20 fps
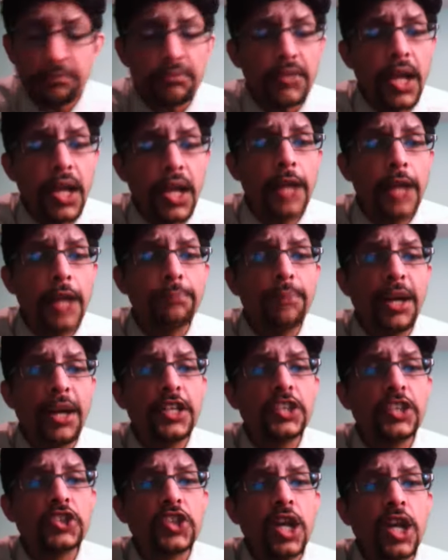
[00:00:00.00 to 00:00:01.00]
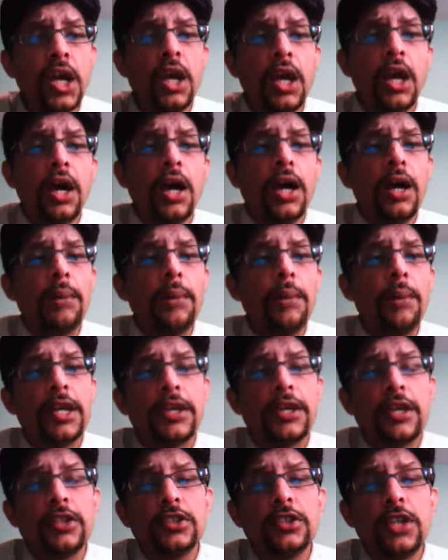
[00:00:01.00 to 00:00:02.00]
And Mendes
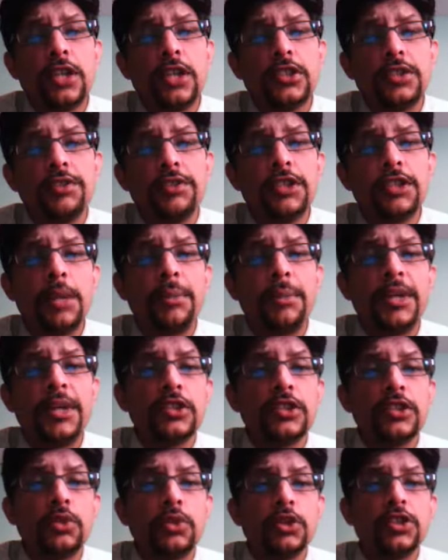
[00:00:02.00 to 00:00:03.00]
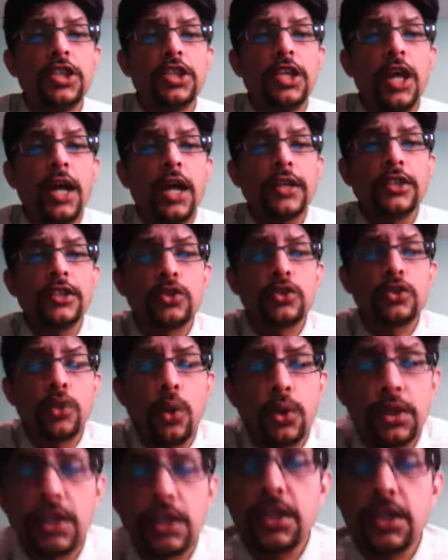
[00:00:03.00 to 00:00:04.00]
making, Jivanta Mendes was the highest
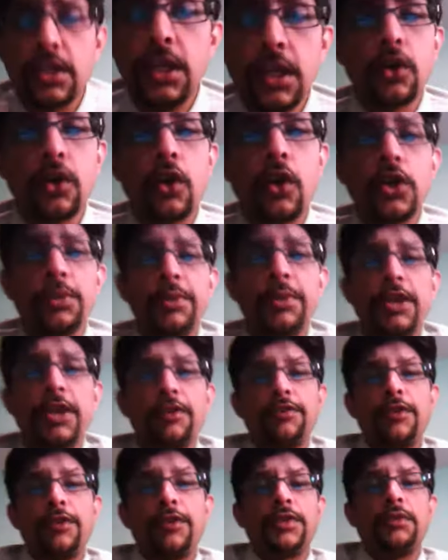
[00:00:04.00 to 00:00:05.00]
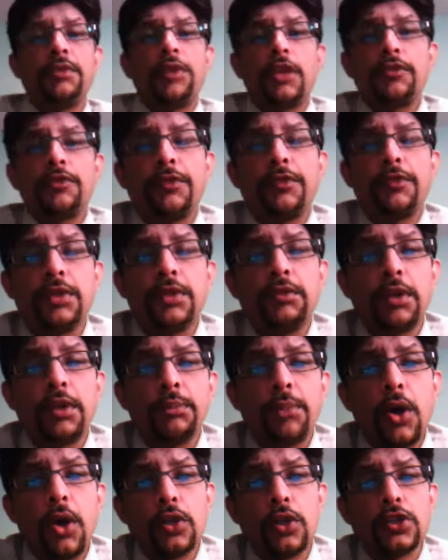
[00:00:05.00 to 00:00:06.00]
scorer, contributing 51 of 51
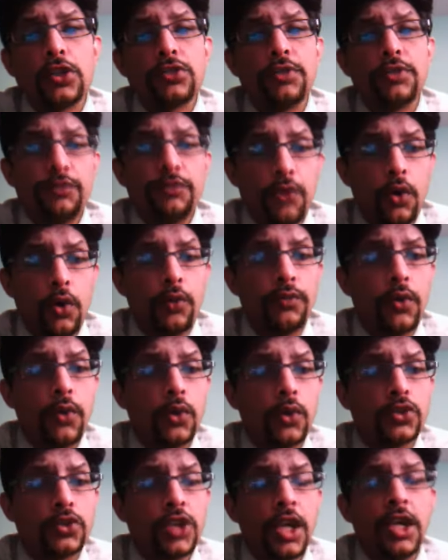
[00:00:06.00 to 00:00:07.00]
balls with 4 fours.